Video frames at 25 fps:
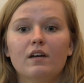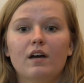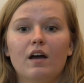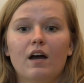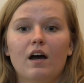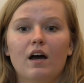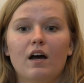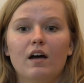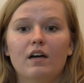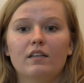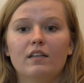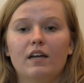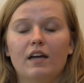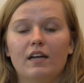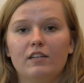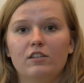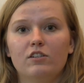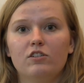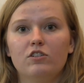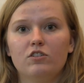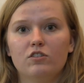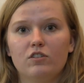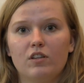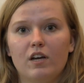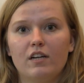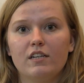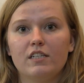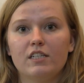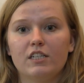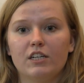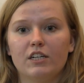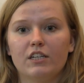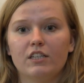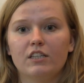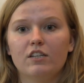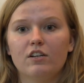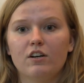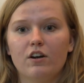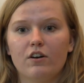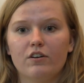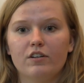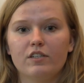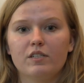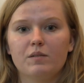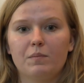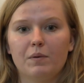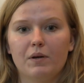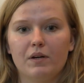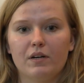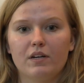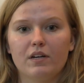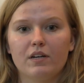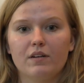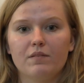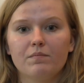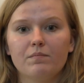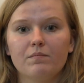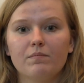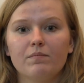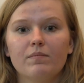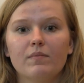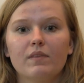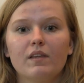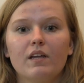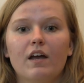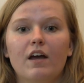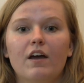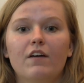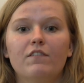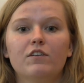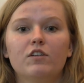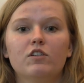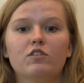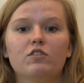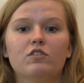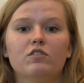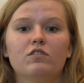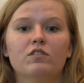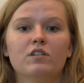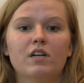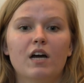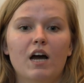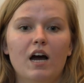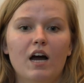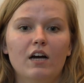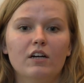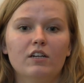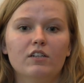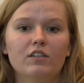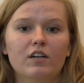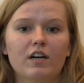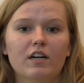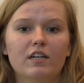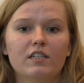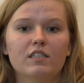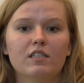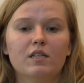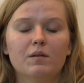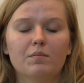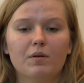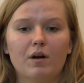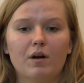And you do that during the notice period. If you do not correct the